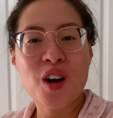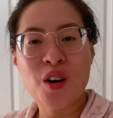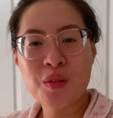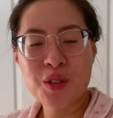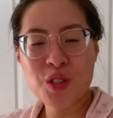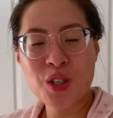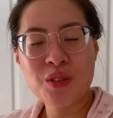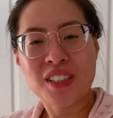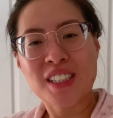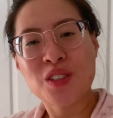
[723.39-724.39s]
Hope you enjoy. We'll
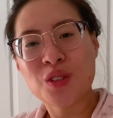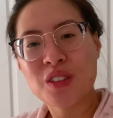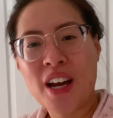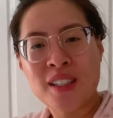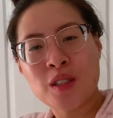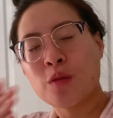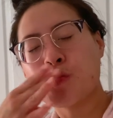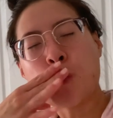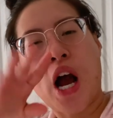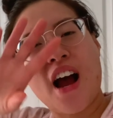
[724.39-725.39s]
see you soon, guys.
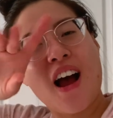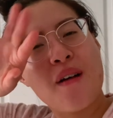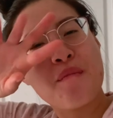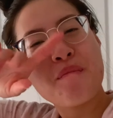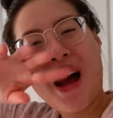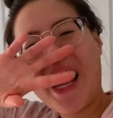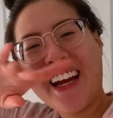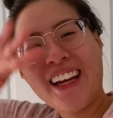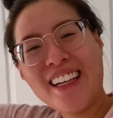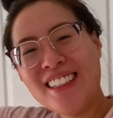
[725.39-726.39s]
Bye.